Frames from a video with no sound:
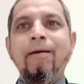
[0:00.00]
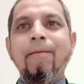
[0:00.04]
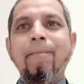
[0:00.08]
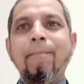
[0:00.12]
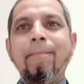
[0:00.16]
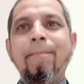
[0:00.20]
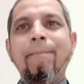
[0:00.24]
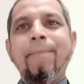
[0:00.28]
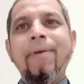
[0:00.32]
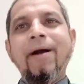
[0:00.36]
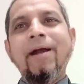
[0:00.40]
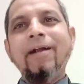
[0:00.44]

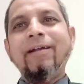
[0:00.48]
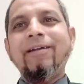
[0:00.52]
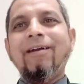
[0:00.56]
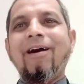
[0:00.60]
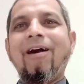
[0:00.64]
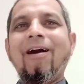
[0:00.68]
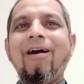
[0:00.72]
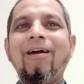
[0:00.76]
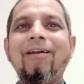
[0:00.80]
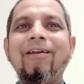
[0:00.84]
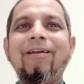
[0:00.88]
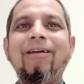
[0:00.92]
but
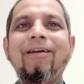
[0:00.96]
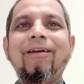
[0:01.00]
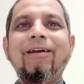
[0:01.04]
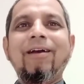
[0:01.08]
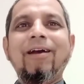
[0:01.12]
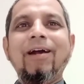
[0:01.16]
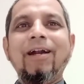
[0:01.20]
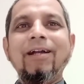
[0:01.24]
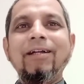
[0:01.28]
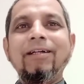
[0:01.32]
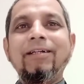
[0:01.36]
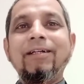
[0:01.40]
are
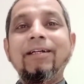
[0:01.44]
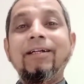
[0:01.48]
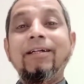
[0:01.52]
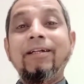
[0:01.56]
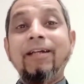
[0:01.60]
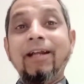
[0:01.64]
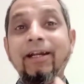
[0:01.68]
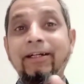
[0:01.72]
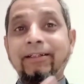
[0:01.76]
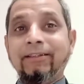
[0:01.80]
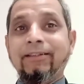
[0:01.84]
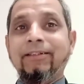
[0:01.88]

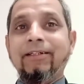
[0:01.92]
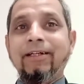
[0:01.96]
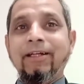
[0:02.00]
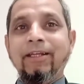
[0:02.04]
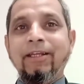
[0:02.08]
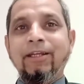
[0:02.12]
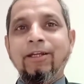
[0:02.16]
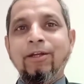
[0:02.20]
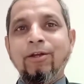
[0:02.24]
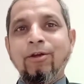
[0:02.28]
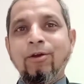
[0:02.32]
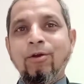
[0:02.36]

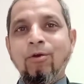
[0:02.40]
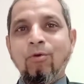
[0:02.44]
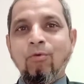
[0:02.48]
contradictory